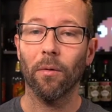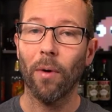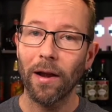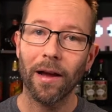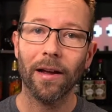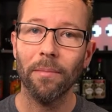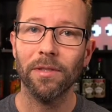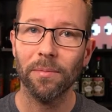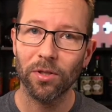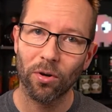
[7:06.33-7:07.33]
why not come
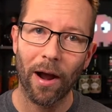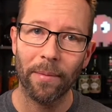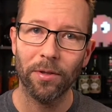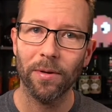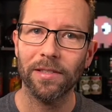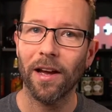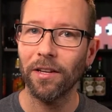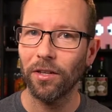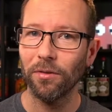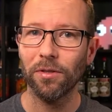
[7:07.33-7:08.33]
subscribe to us
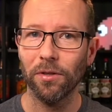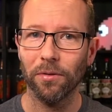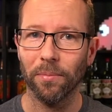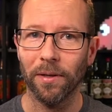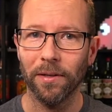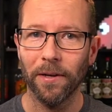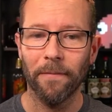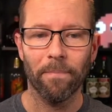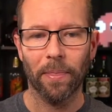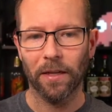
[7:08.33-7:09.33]
on YouTube?
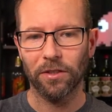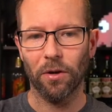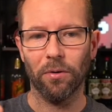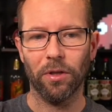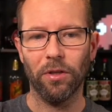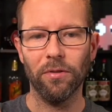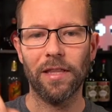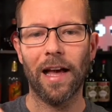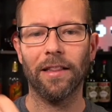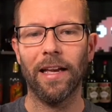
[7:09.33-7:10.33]
So use
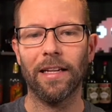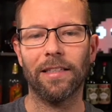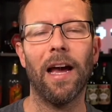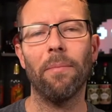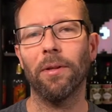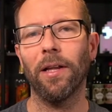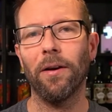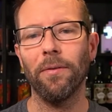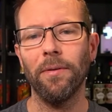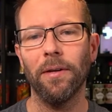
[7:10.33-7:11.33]
that link down
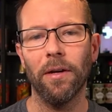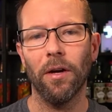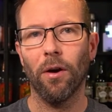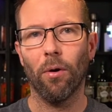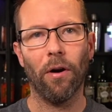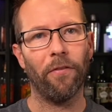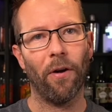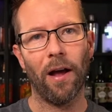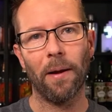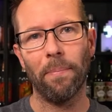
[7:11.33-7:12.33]
below, or if you're
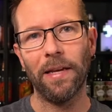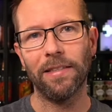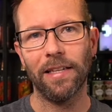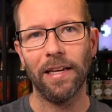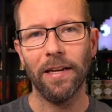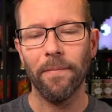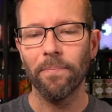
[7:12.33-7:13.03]
on a PC